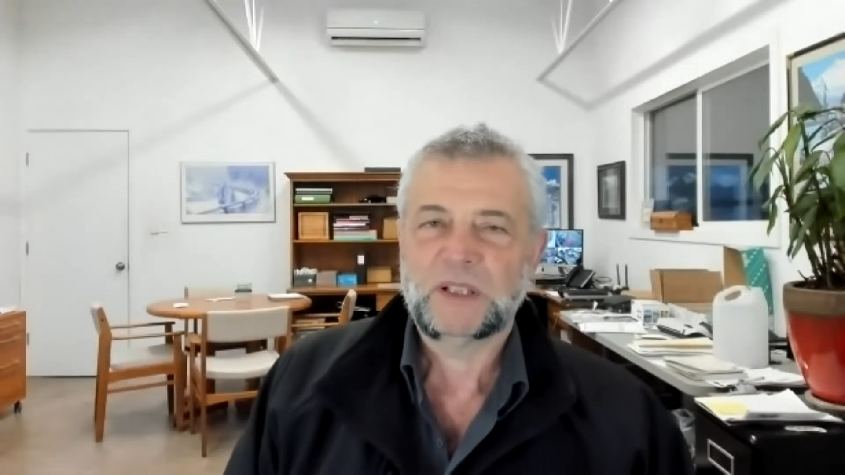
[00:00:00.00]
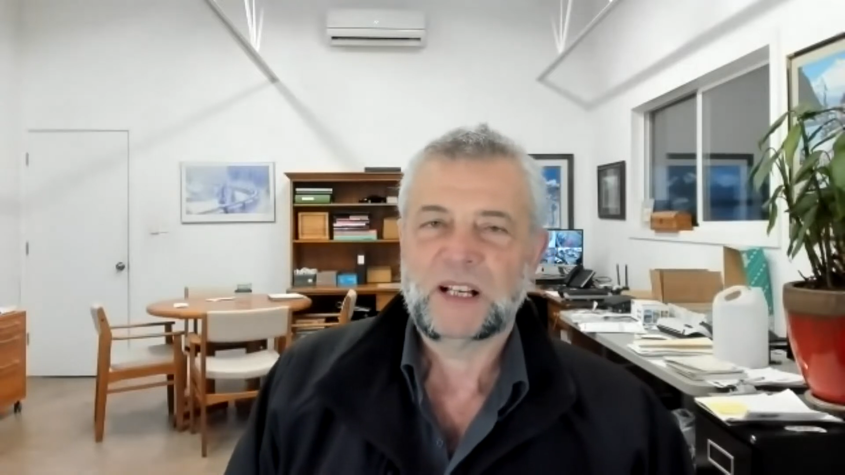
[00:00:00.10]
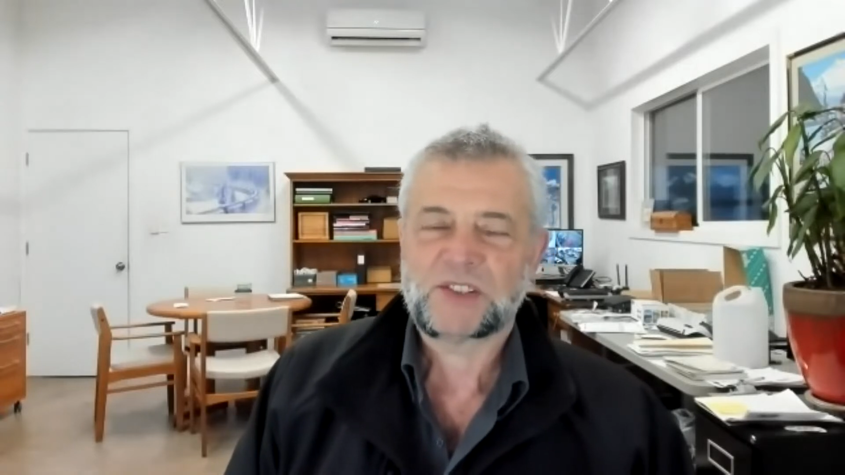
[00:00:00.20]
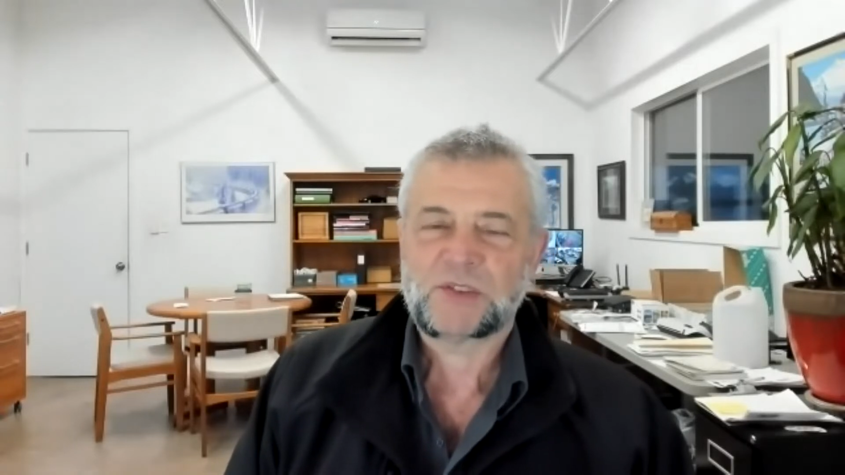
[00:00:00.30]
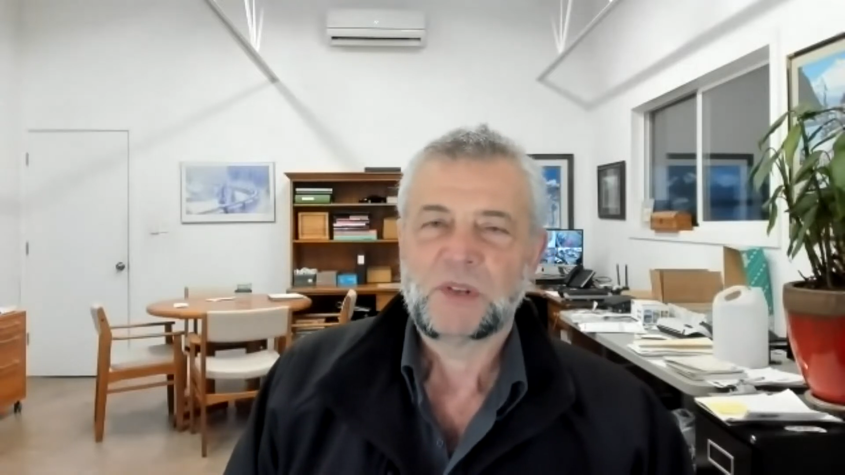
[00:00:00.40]

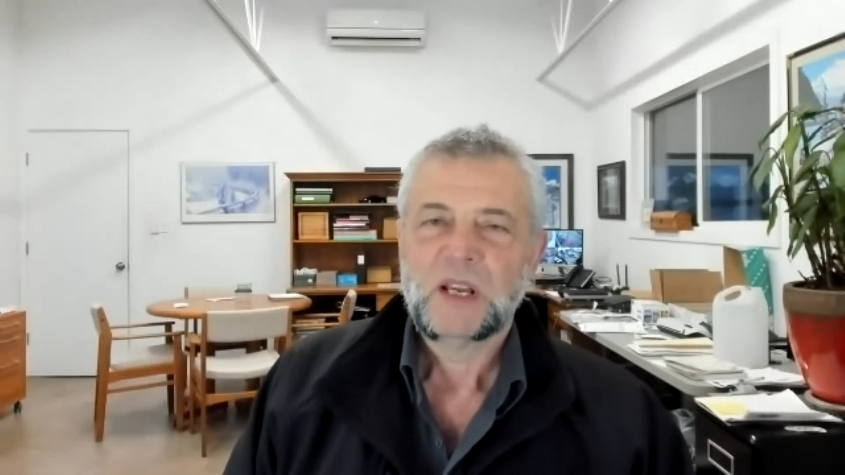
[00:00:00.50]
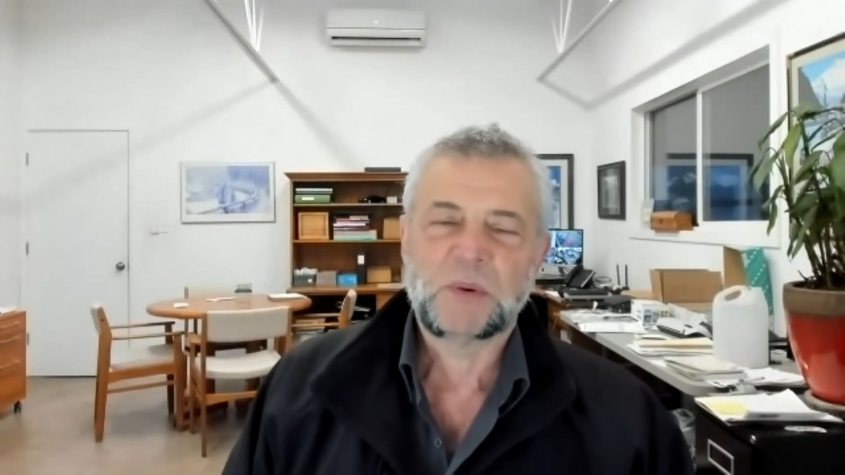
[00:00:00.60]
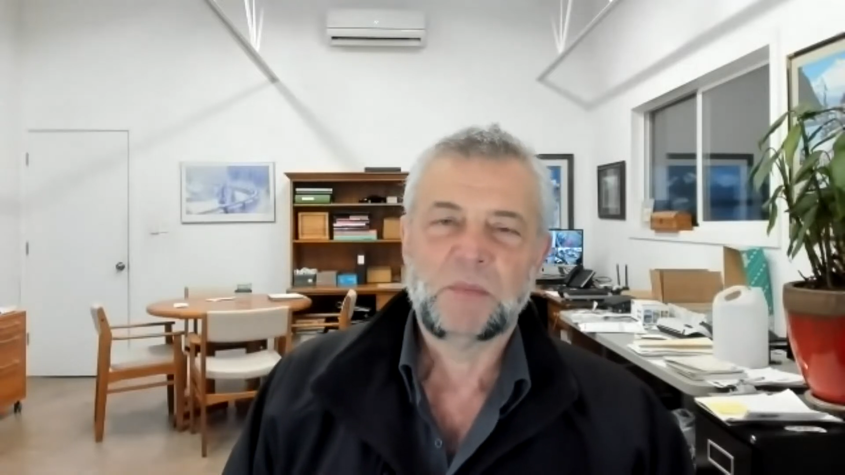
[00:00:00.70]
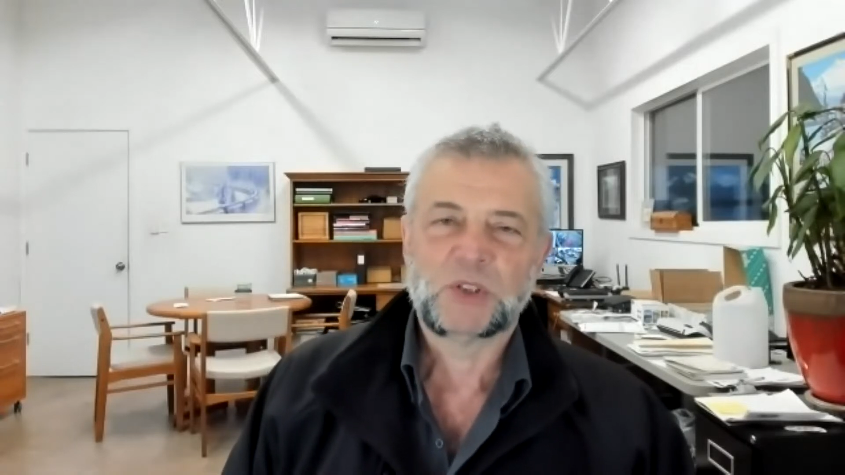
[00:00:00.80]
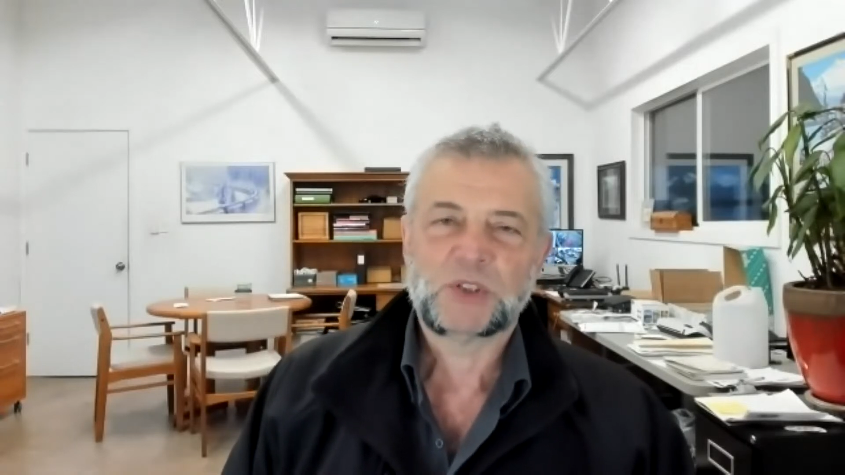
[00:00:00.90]
That's what
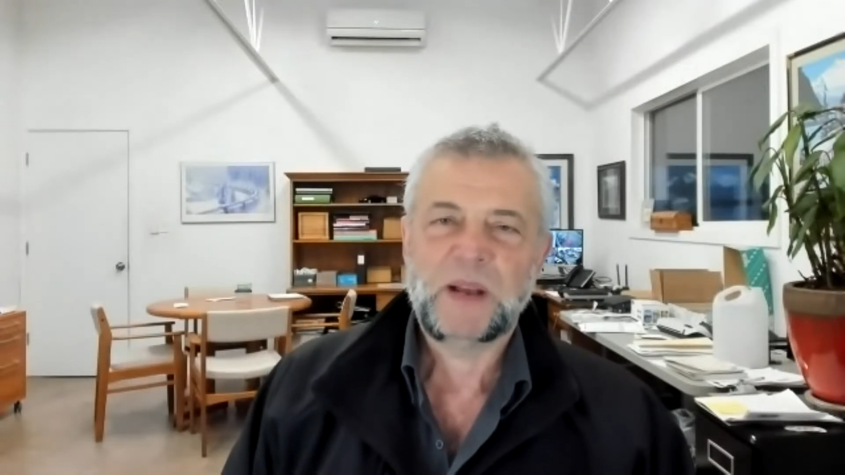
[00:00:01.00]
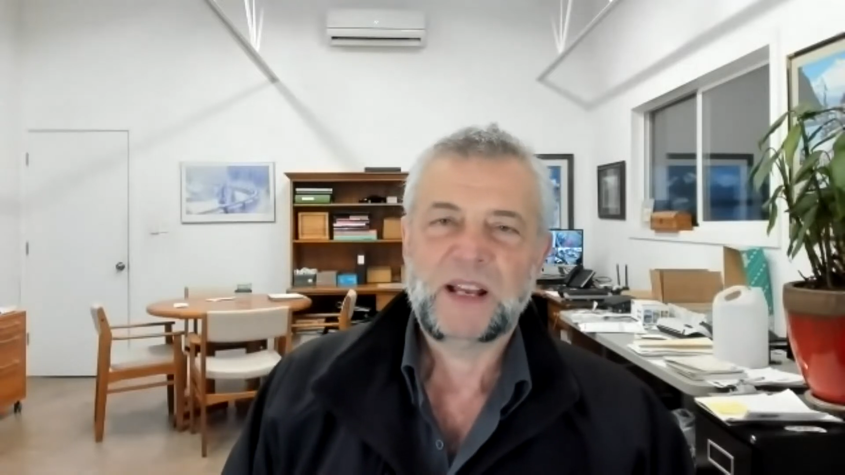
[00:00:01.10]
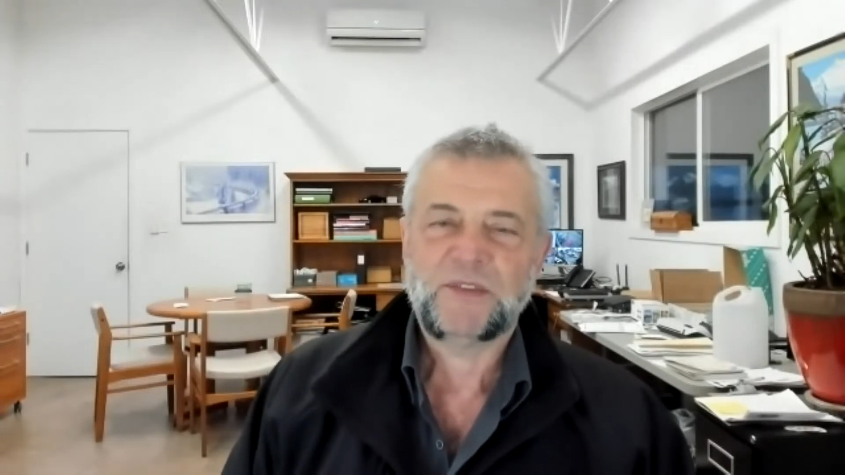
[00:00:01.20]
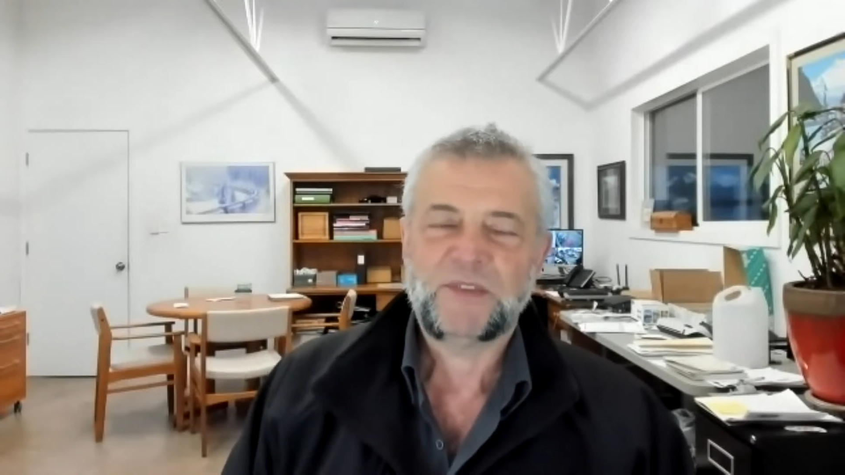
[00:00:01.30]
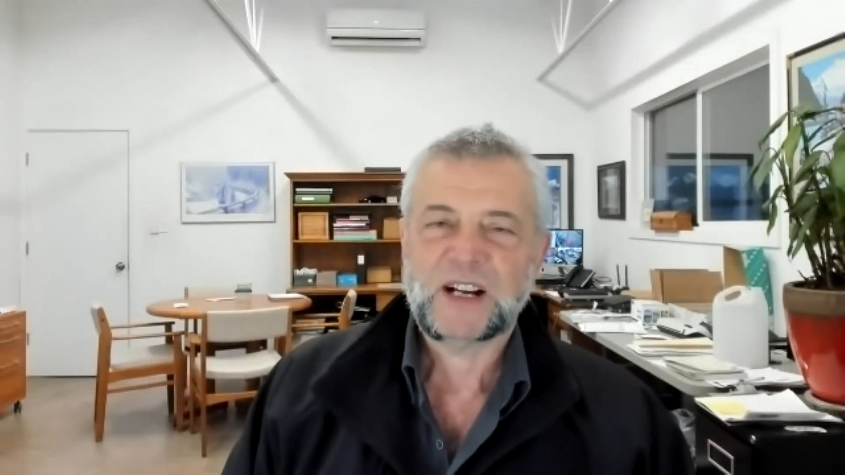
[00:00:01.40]
most
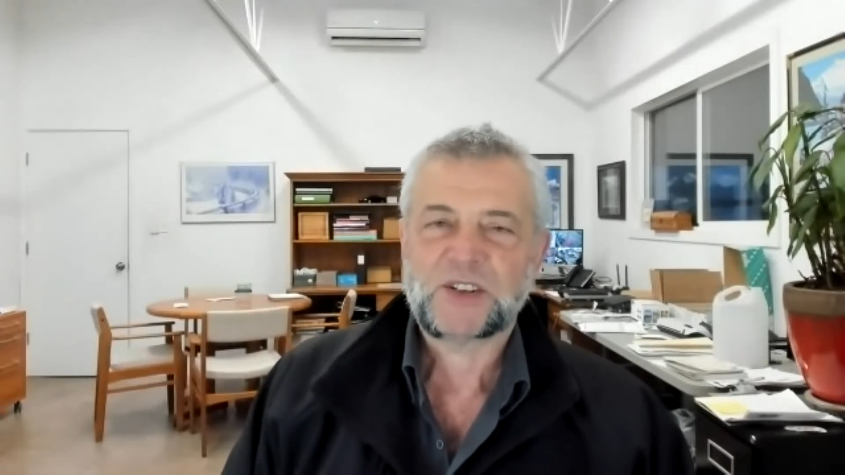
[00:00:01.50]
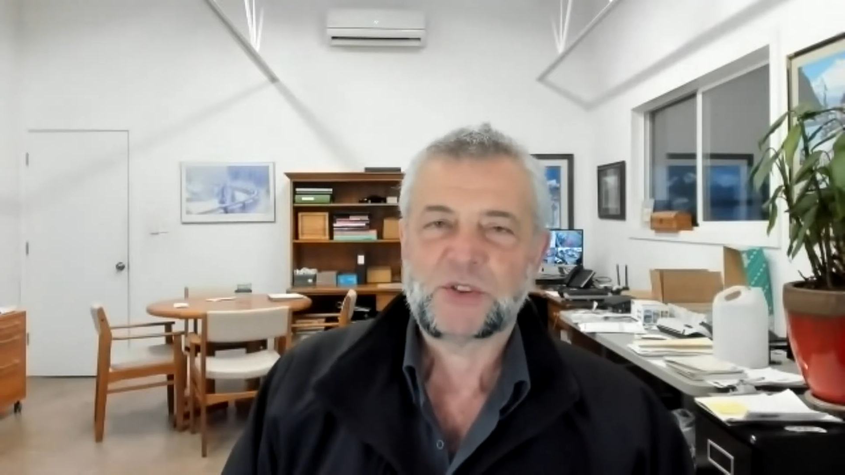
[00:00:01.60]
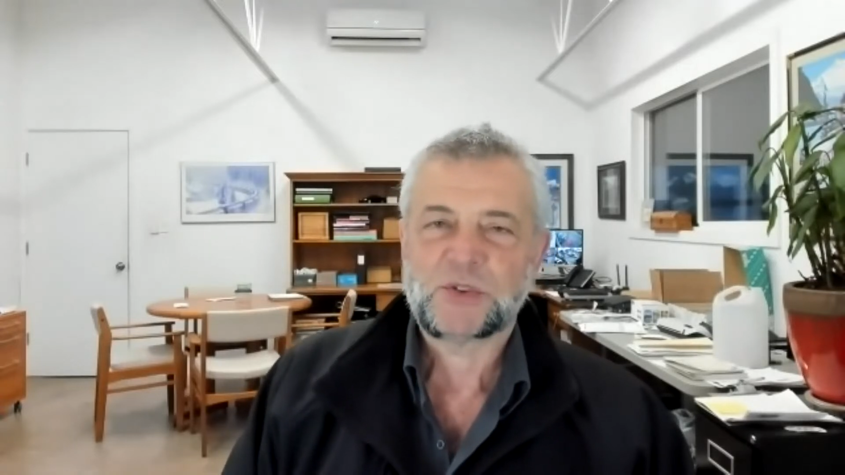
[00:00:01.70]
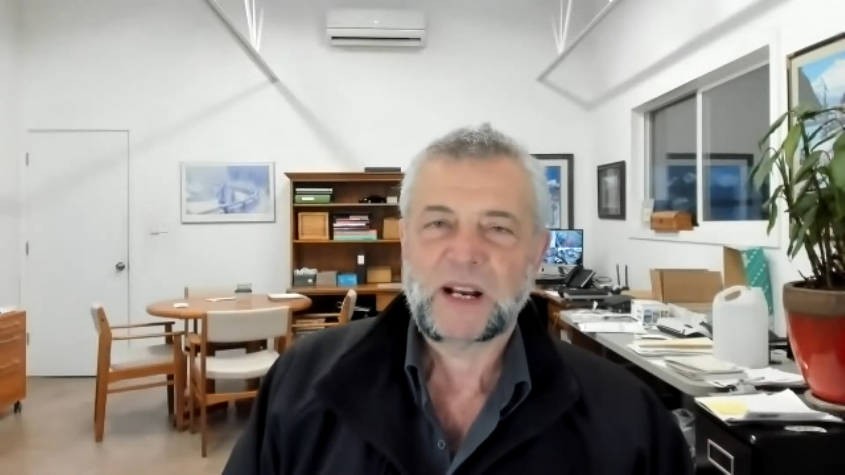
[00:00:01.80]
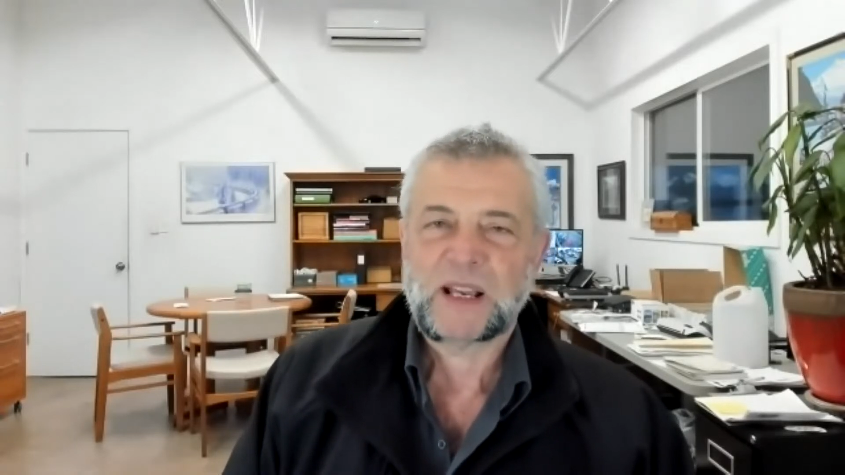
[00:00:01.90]

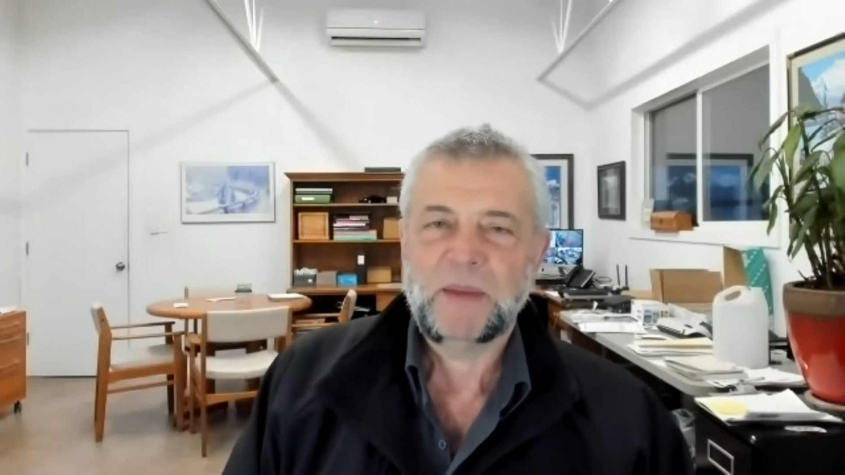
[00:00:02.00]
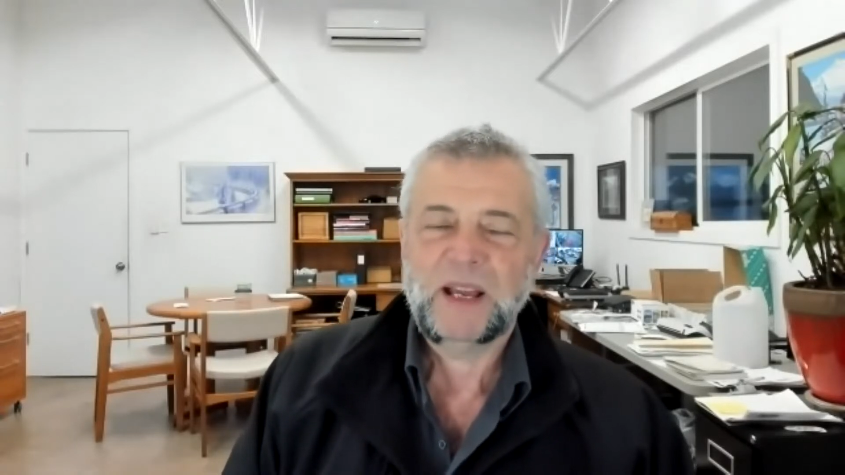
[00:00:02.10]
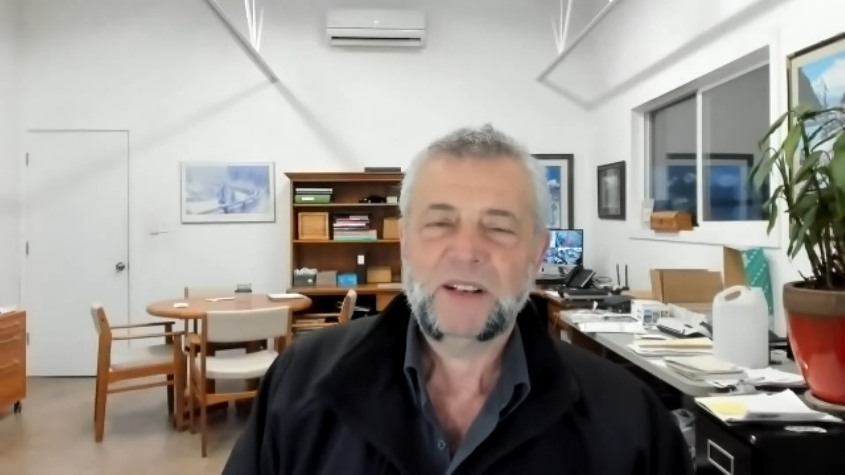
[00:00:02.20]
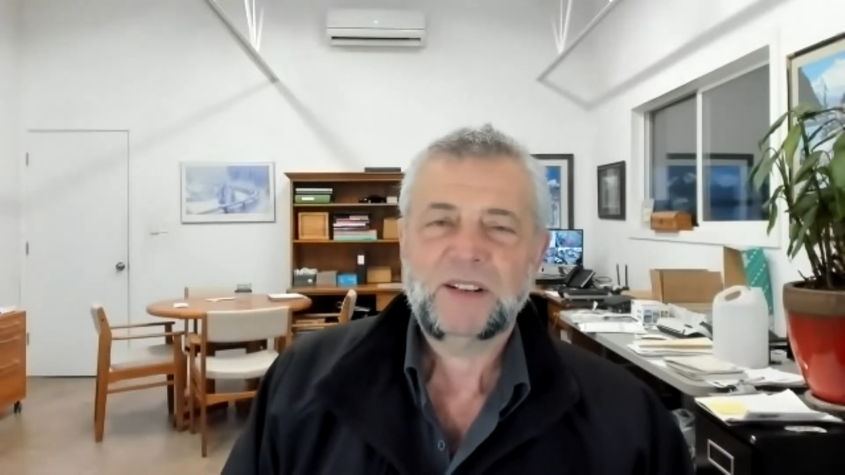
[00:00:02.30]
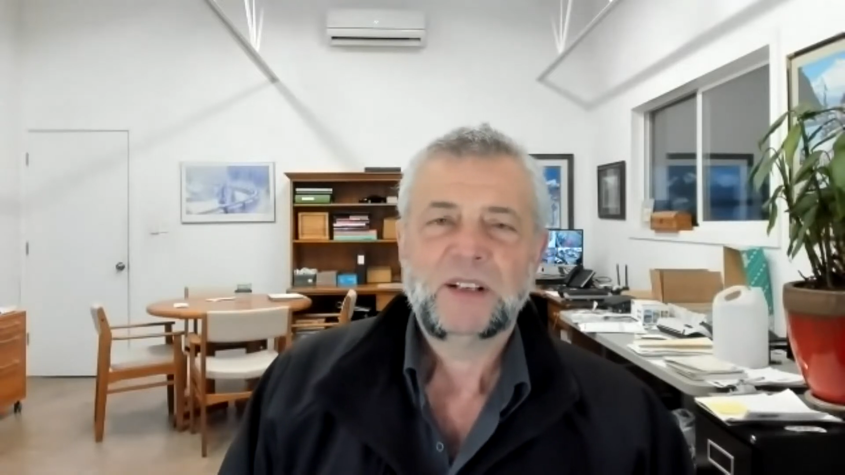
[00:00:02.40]
manufacturers
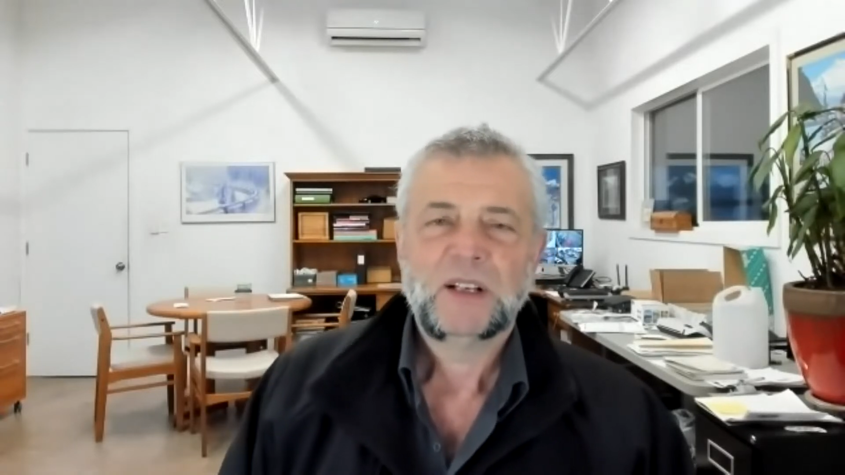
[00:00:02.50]
recommend.